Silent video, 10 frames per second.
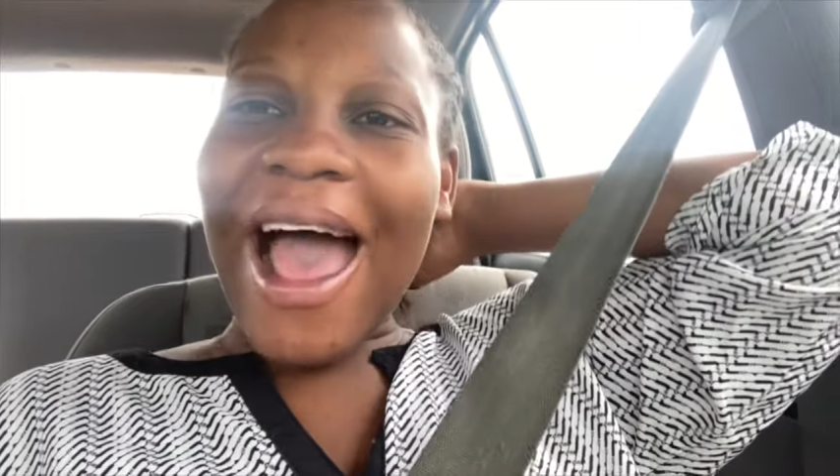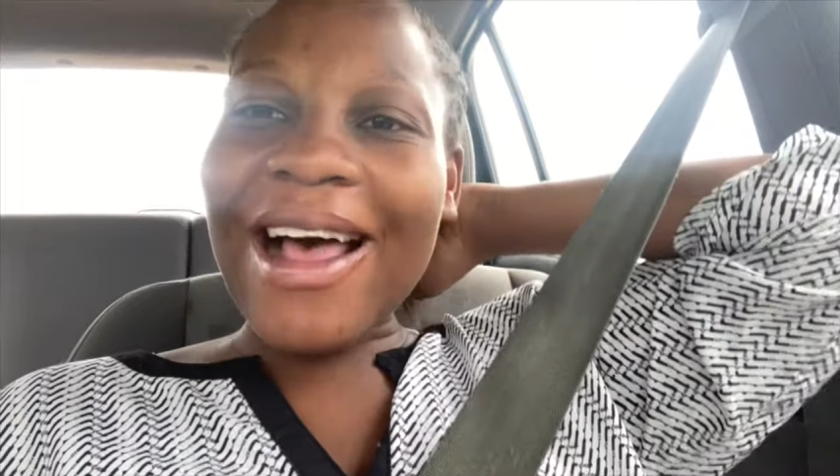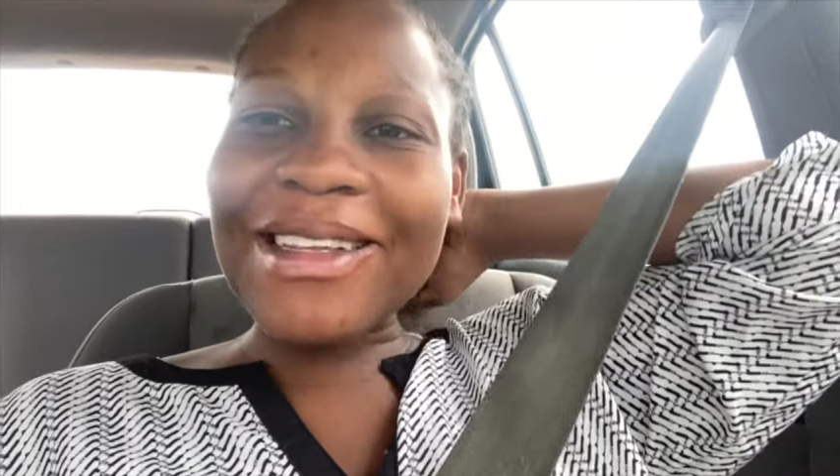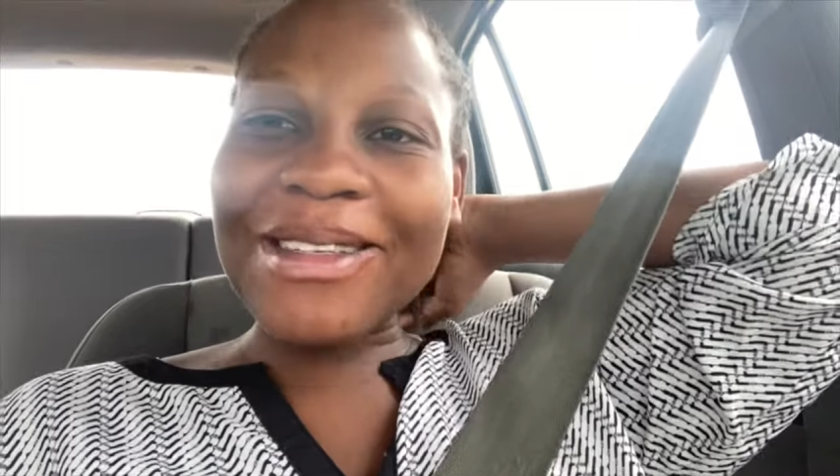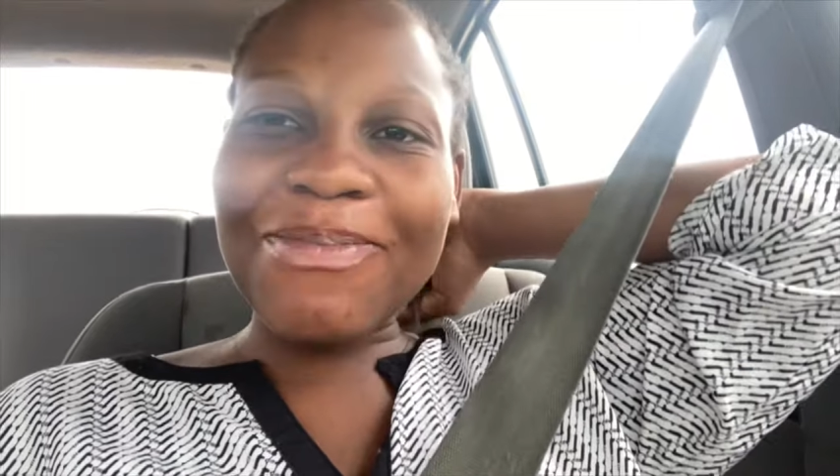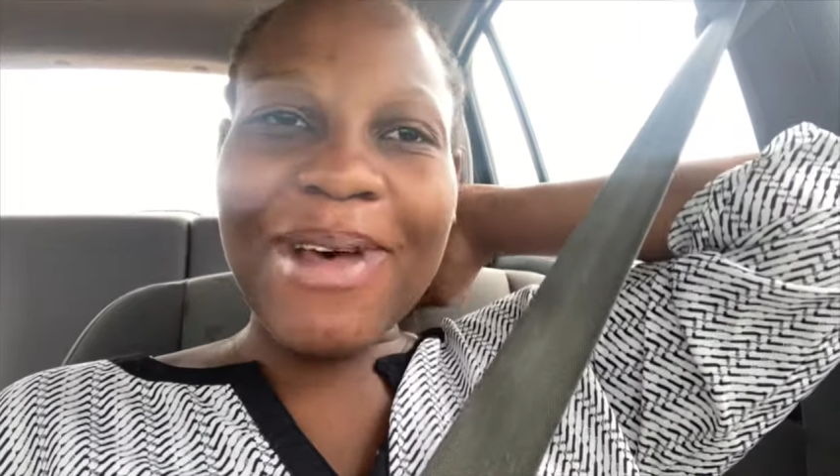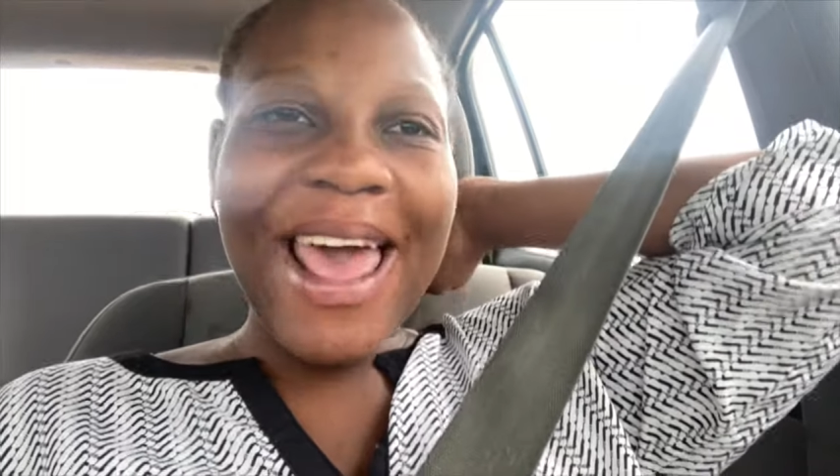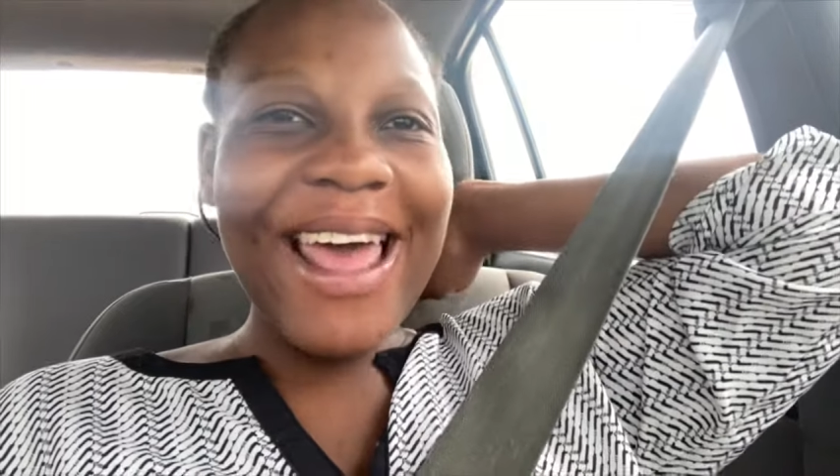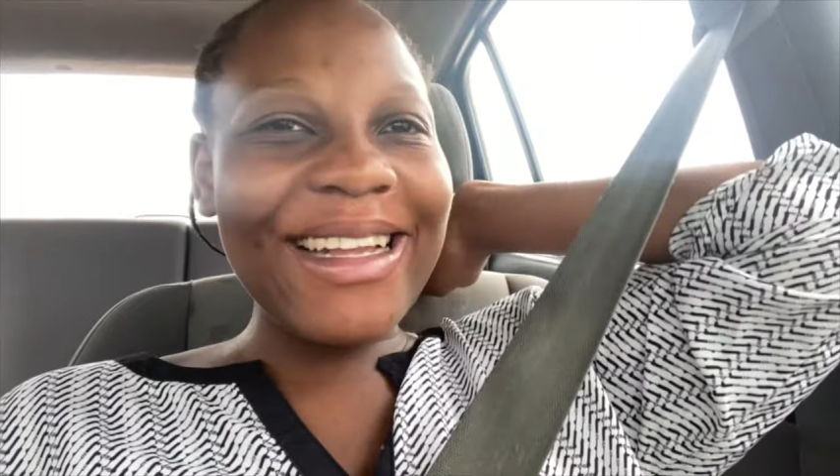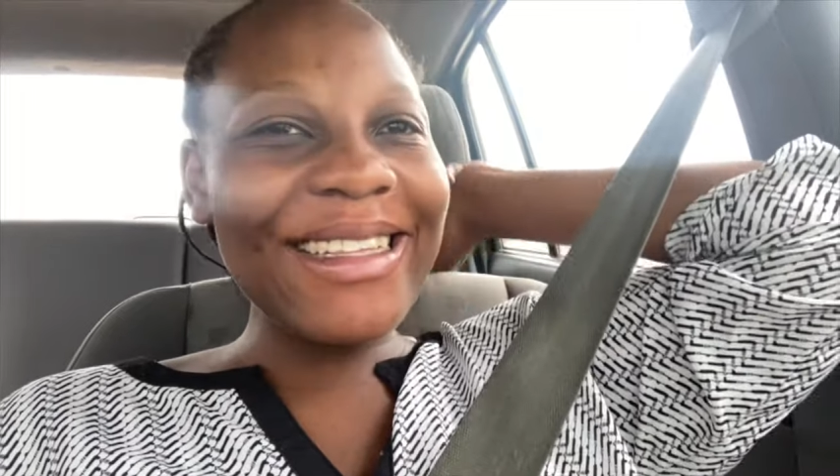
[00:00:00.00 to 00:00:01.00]

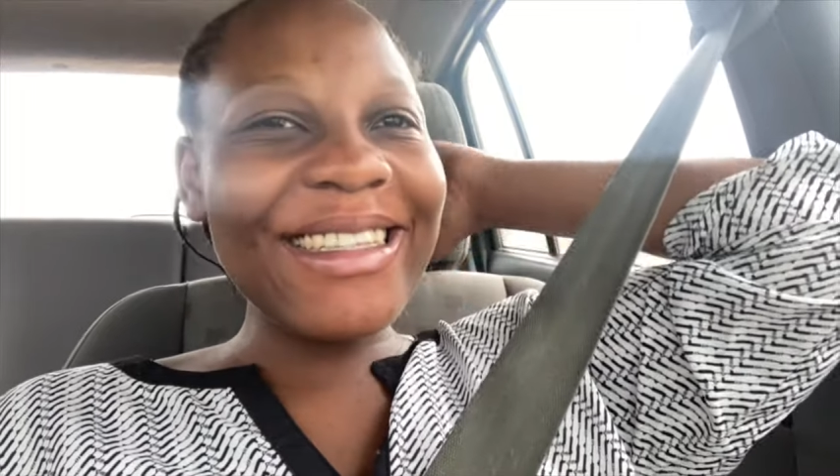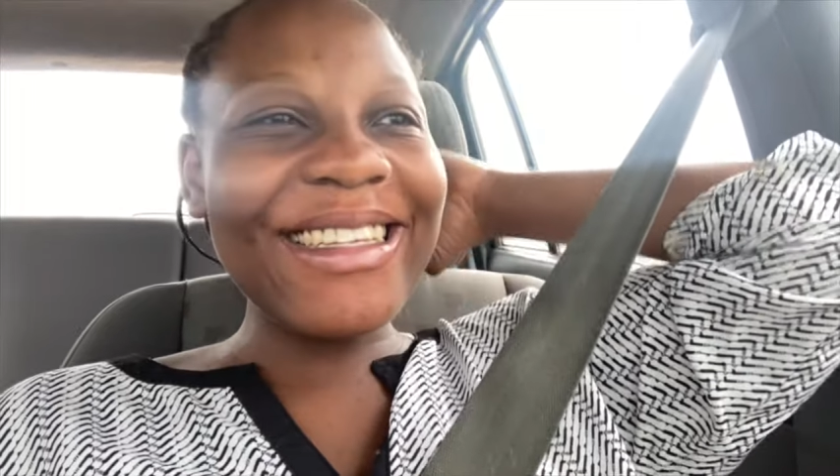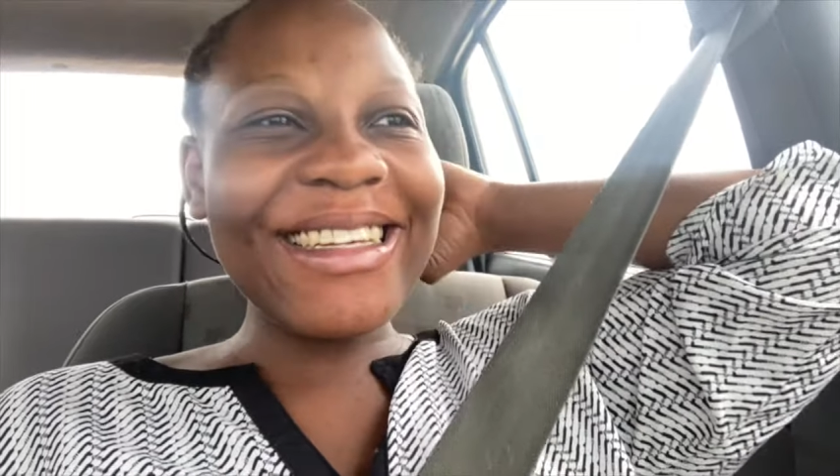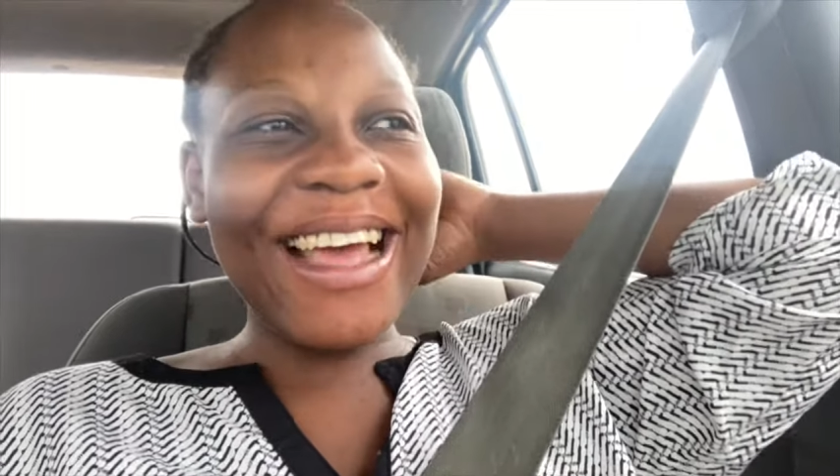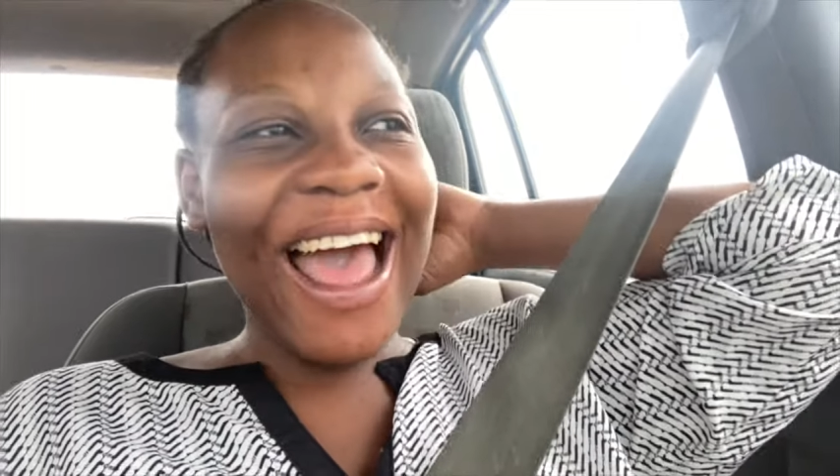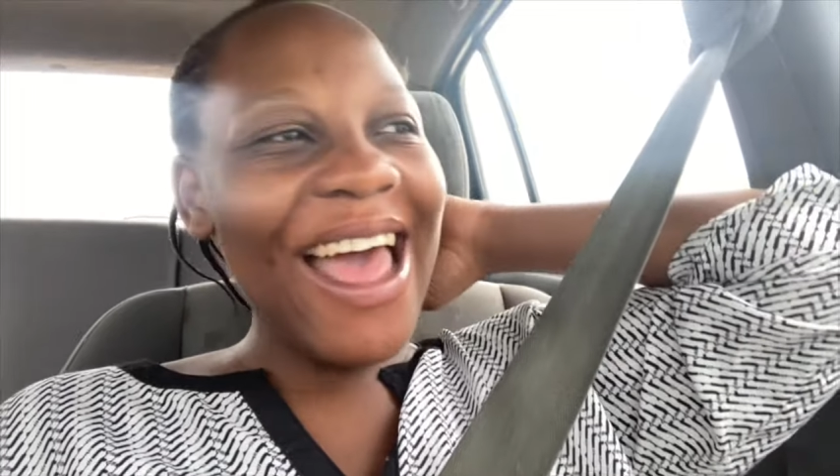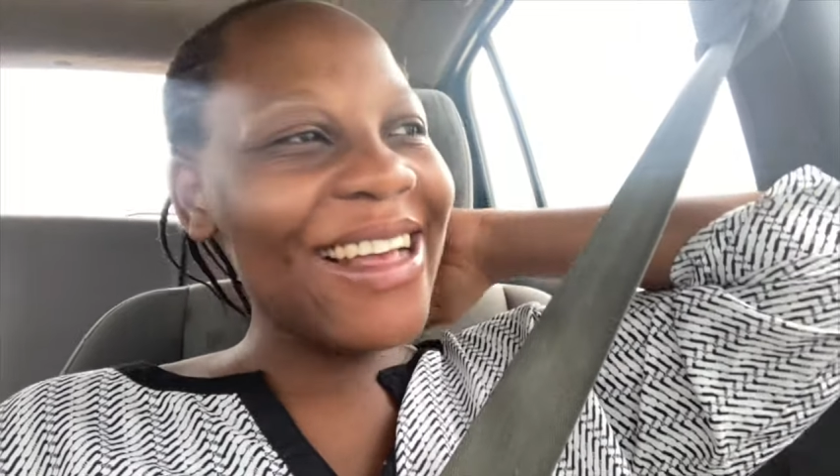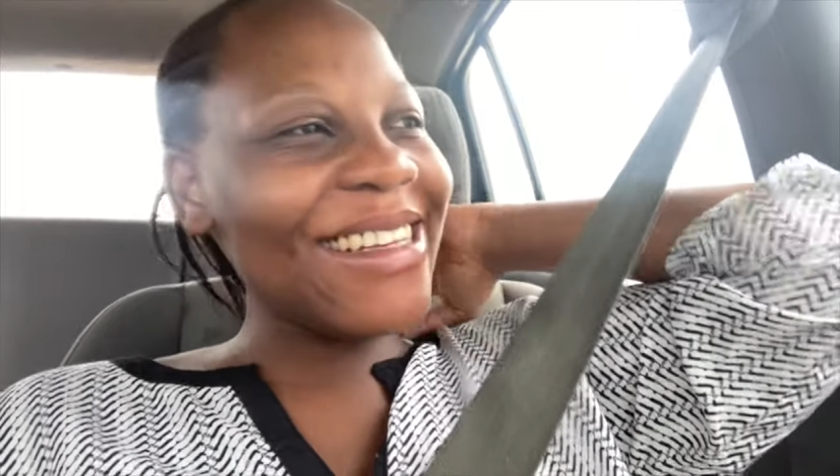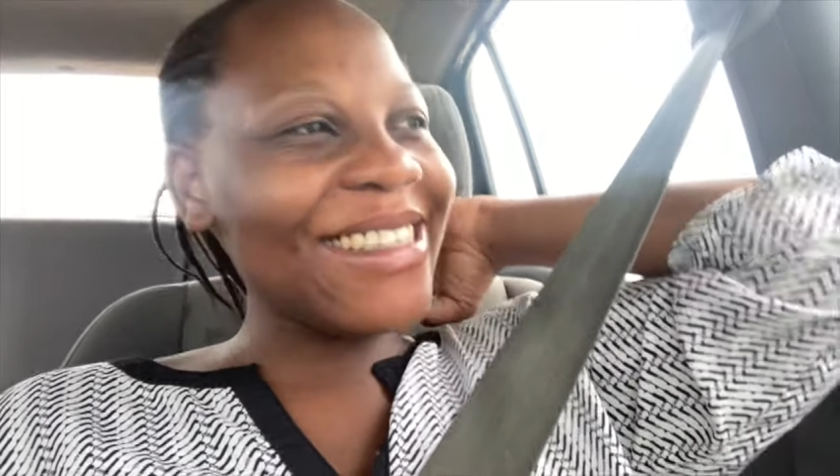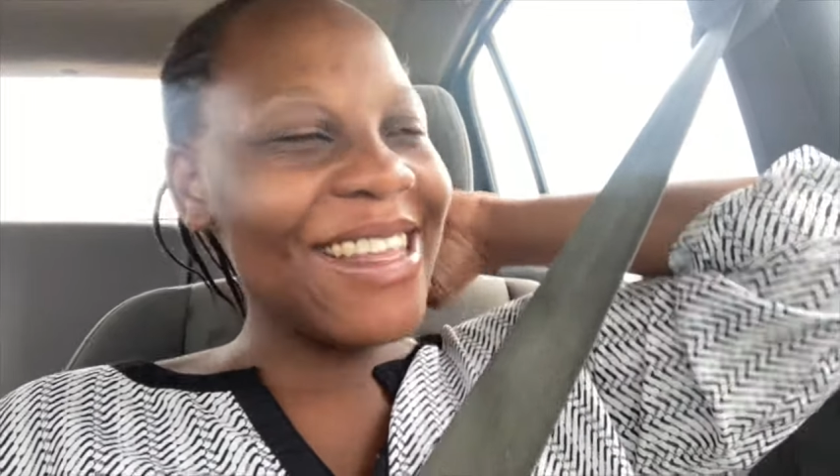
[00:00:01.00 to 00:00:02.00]
husband, guys.